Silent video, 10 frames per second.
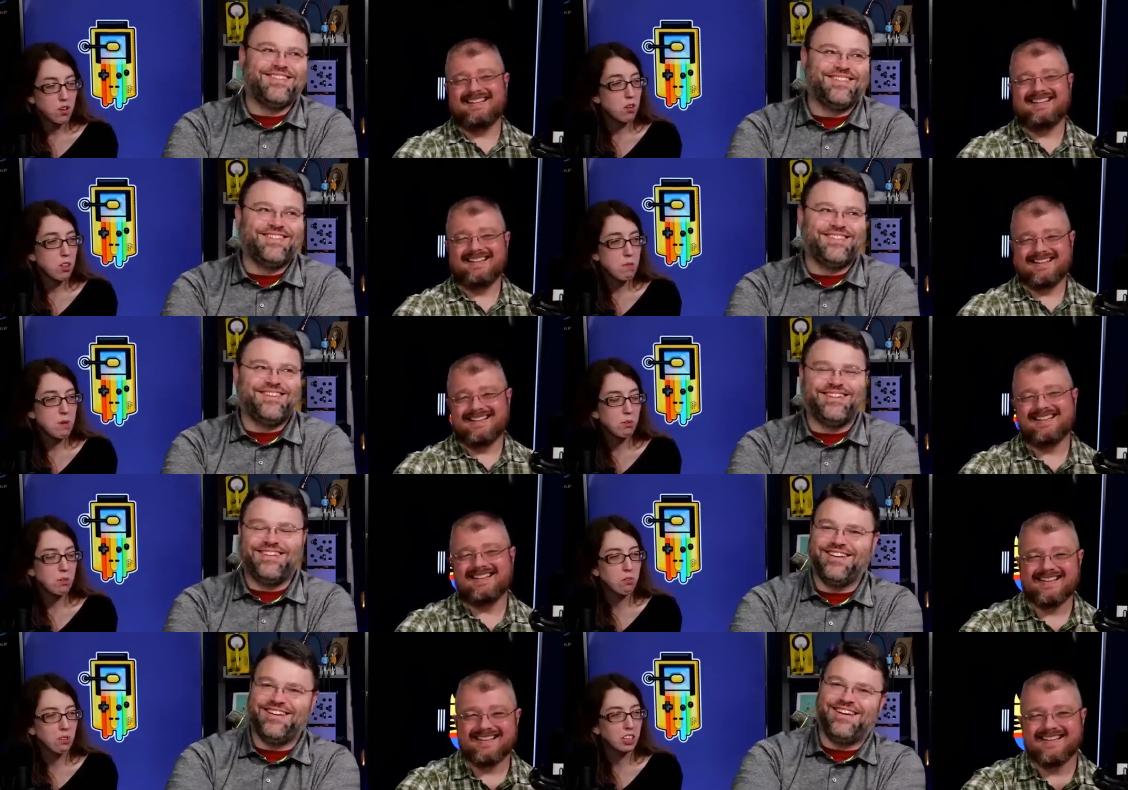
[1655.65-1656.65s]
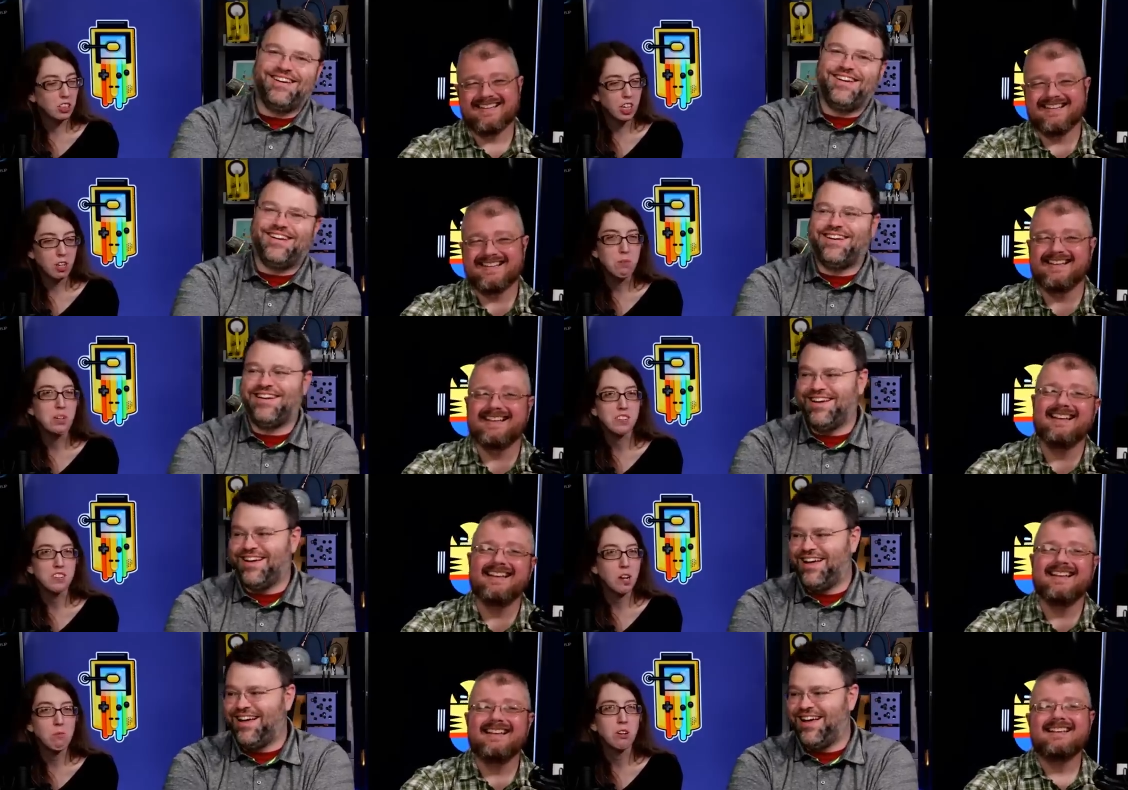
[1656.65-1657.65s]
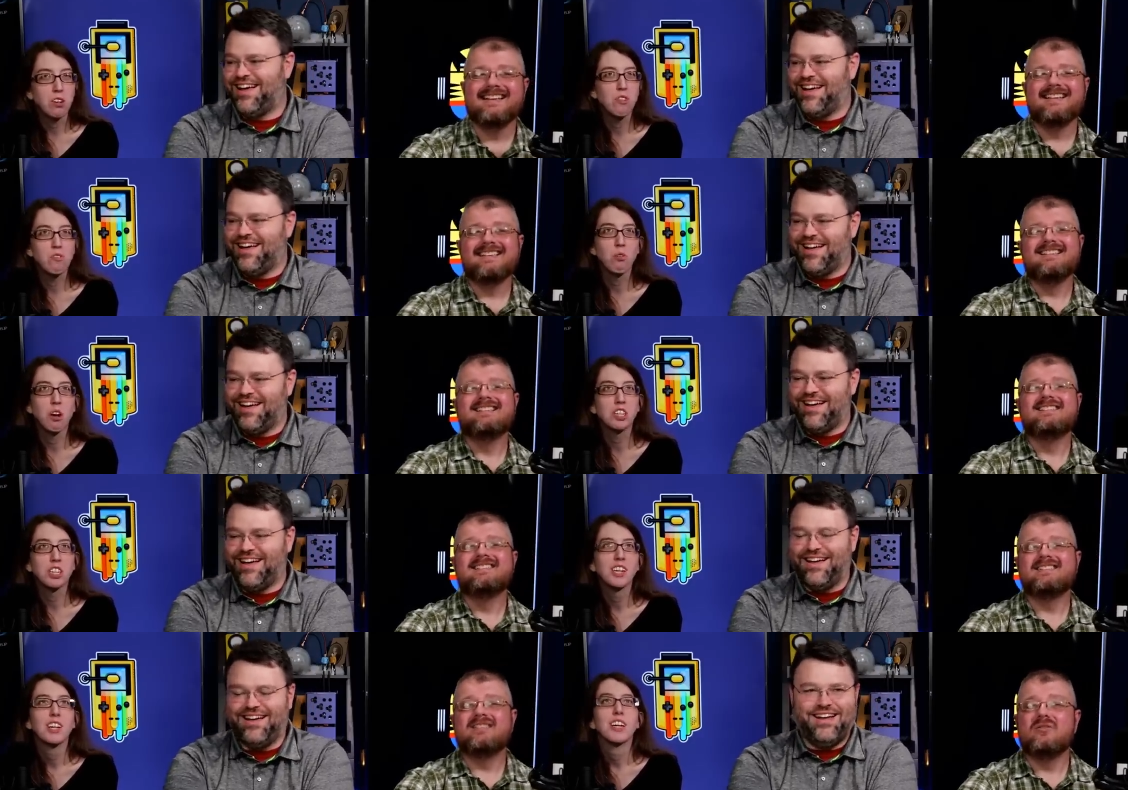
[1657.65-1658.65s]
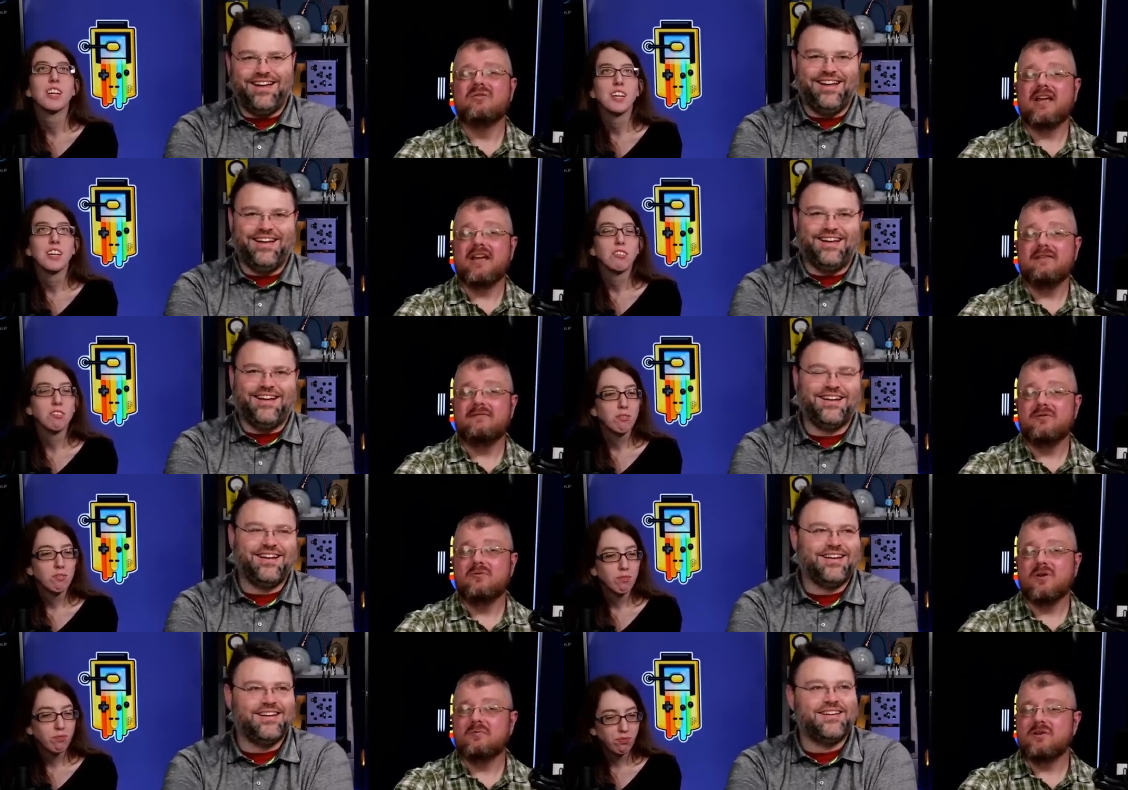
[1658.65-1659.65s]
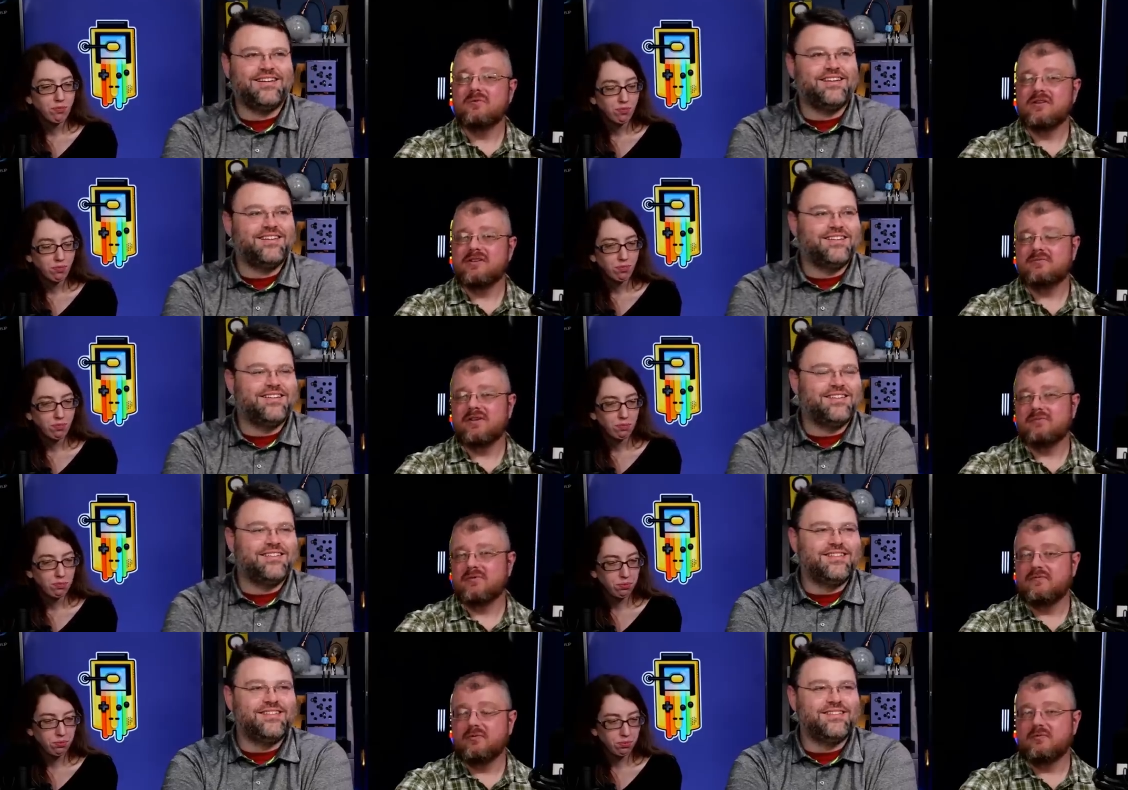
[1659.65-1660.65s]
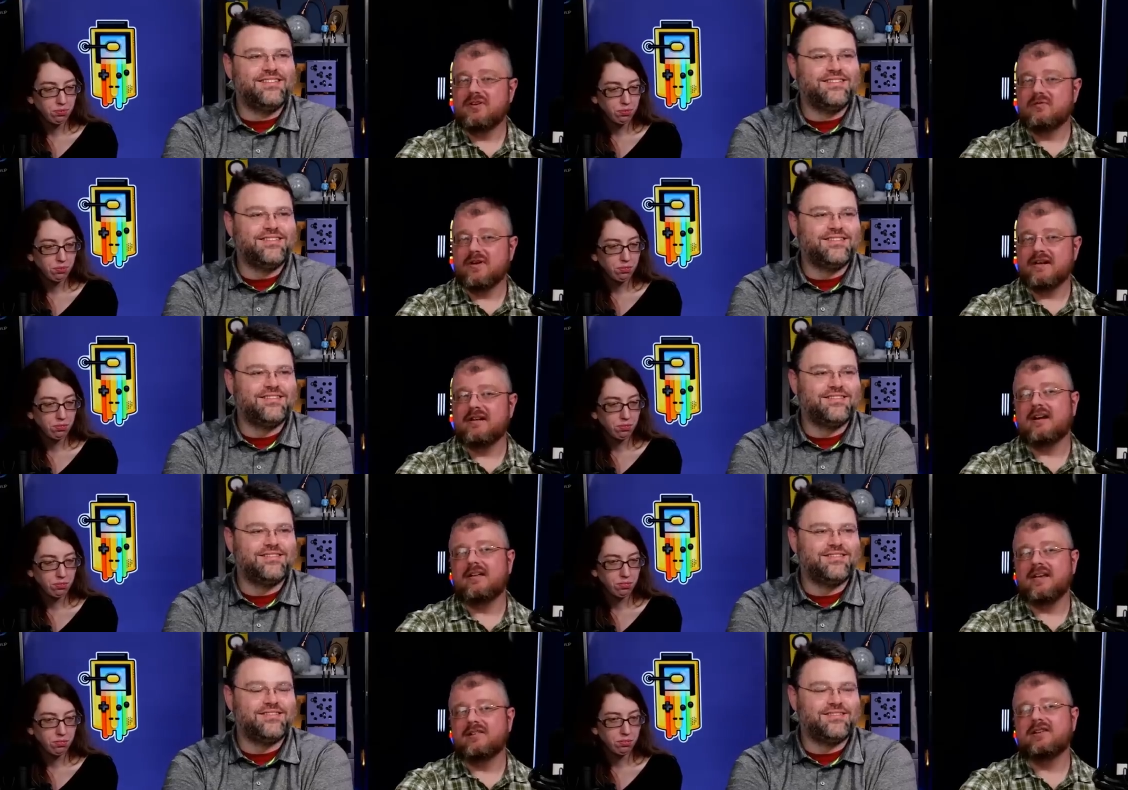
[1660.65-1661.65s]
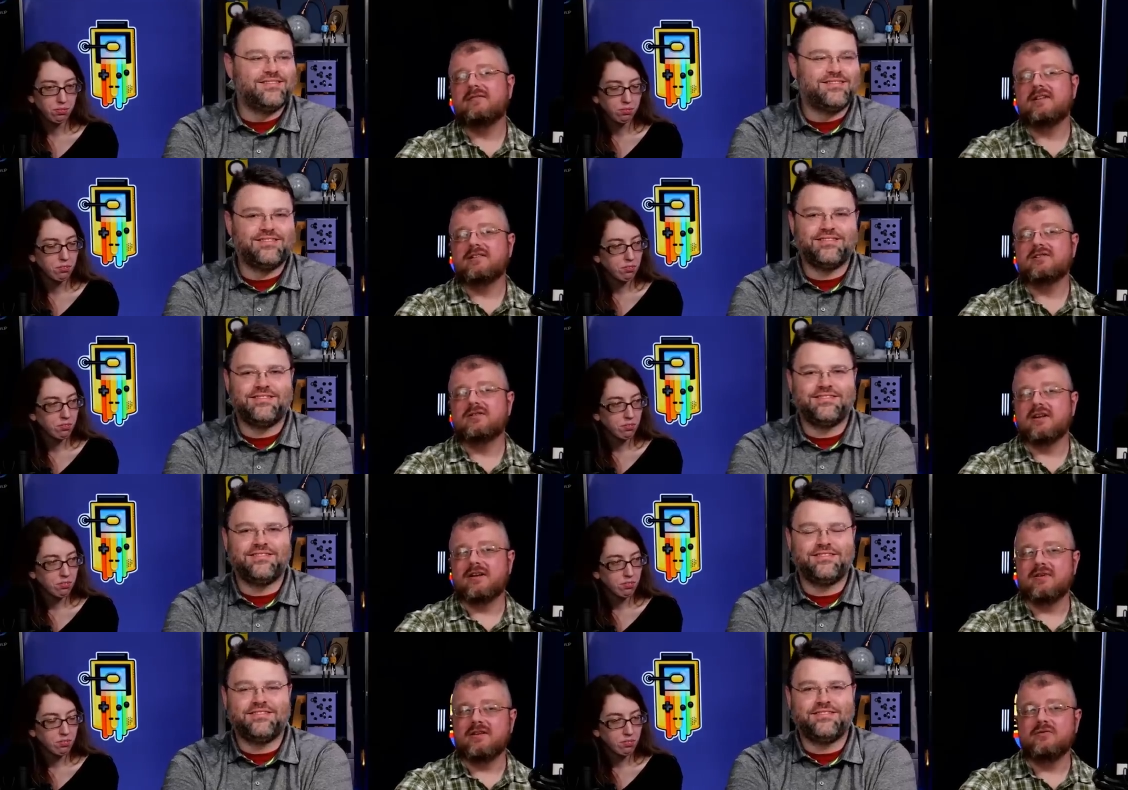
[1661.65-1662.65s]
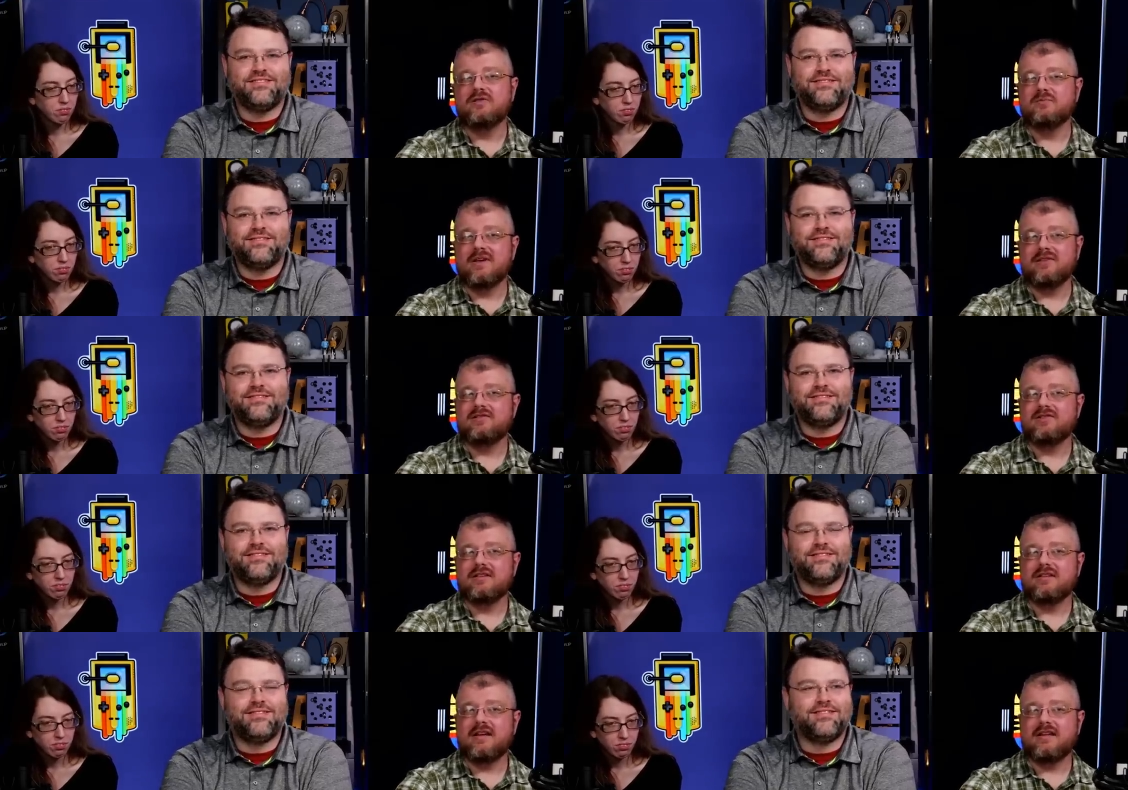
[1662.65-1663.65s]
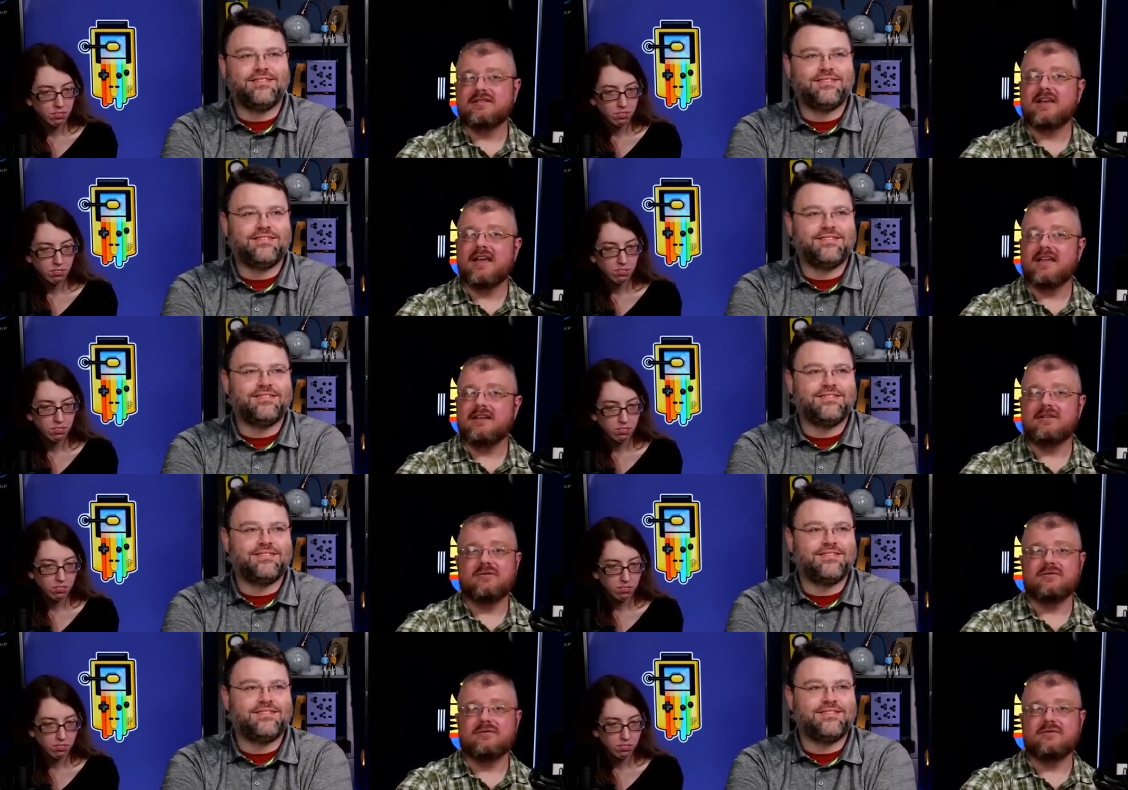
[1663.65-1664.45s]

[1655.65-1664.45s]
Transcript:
Speaker 1: so did the people who like tried to predict Sombra in Overwatch.
Speaker 2: So if you want to be one of these people, if you want to be a randonaut, they actually have an Instagram, and you just message it and say, you